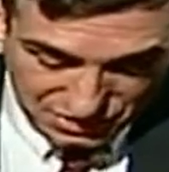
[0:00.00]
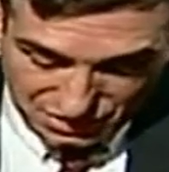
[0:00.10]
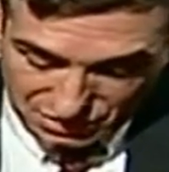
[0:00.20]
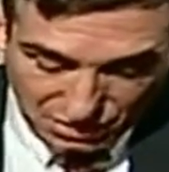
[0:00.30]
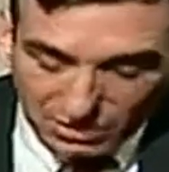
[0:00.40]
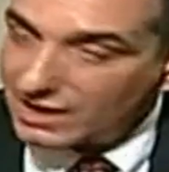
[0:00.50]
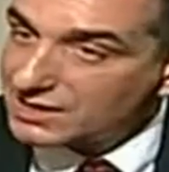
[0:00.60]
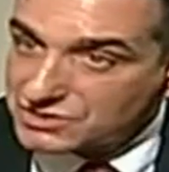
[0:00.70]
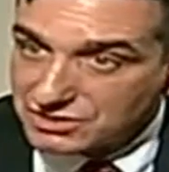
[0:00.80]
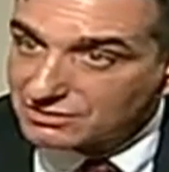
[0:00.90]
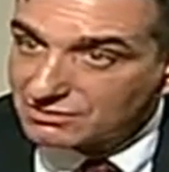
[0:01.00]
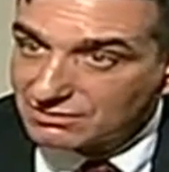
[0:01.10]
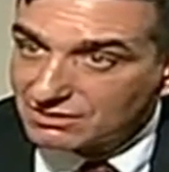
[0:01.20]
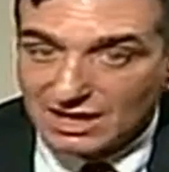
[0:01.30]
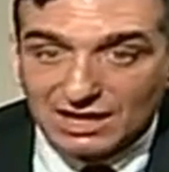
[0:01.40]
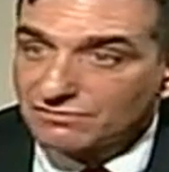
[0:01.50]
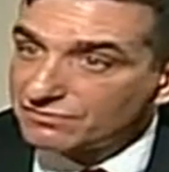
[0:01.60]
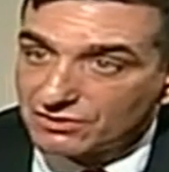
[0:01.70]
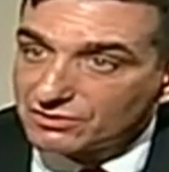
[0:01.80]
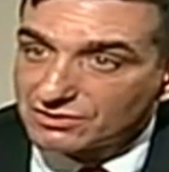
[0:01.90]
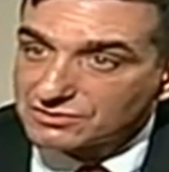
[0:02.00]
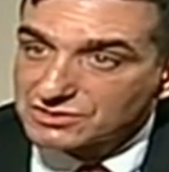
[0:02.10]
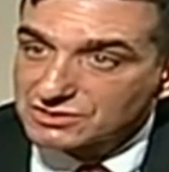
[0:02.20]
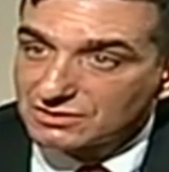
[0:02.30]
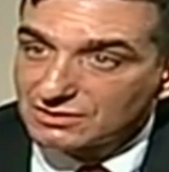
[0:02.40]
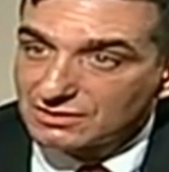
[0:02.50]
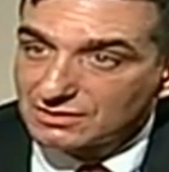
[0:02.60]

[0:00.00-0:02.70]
is location and photos.